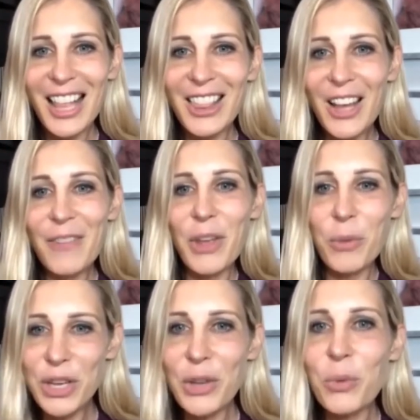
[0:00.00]
I love that
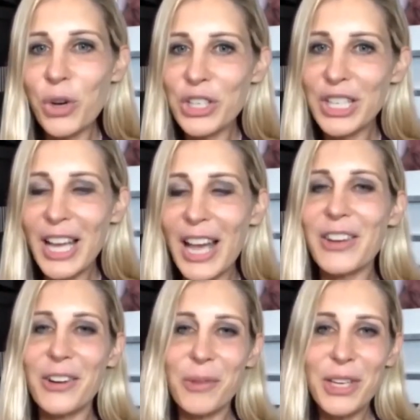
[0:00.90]
we can work
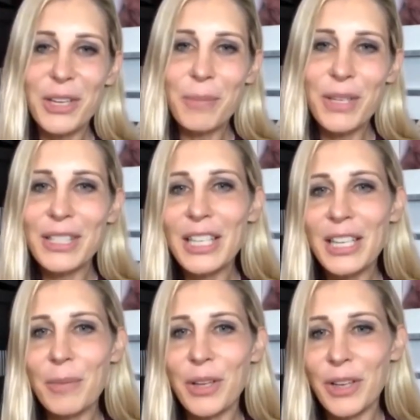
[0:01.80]
together and we can be a
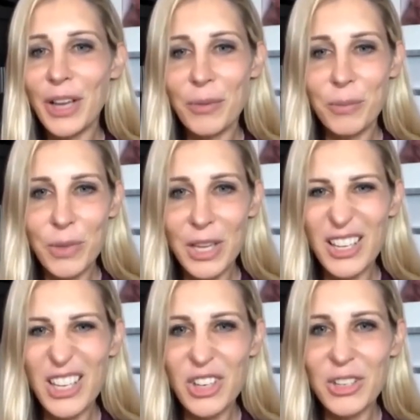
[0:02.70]
team, and
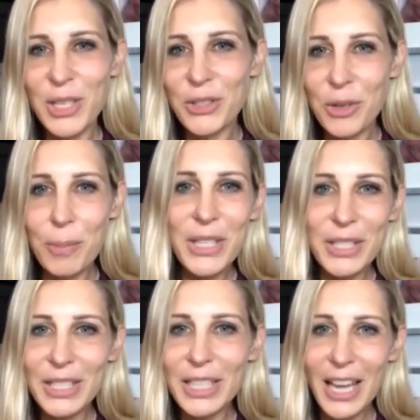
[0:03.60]
you can be doing
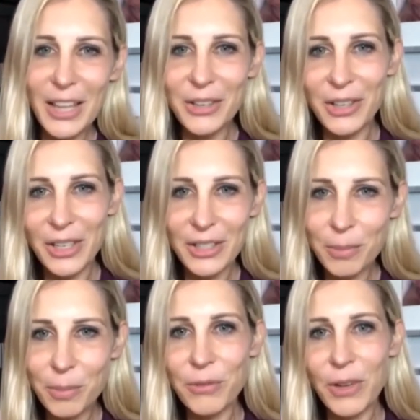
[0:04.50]
business together. And it's
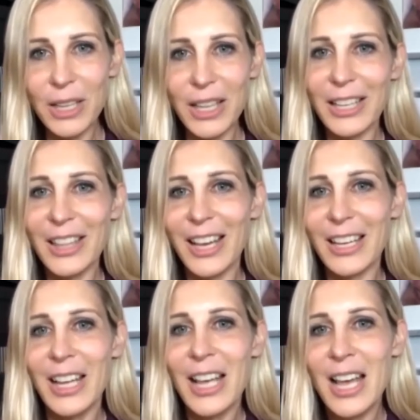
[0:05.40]
super fun like
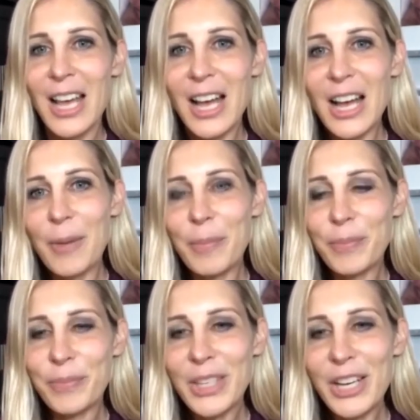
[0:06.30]
that.
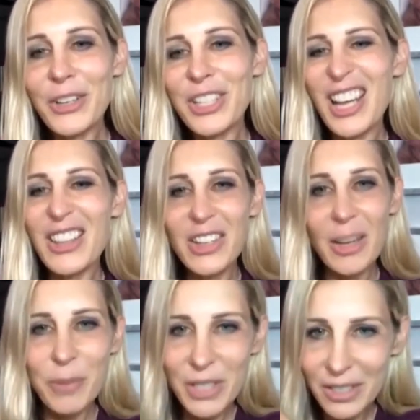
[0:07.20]
Because other
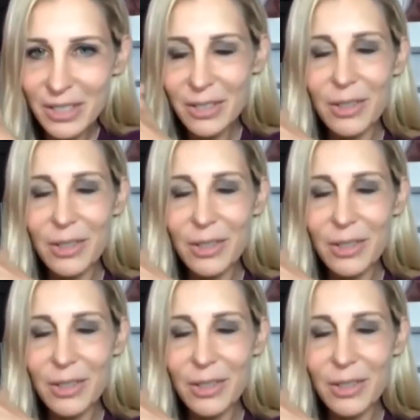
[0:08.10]
companies,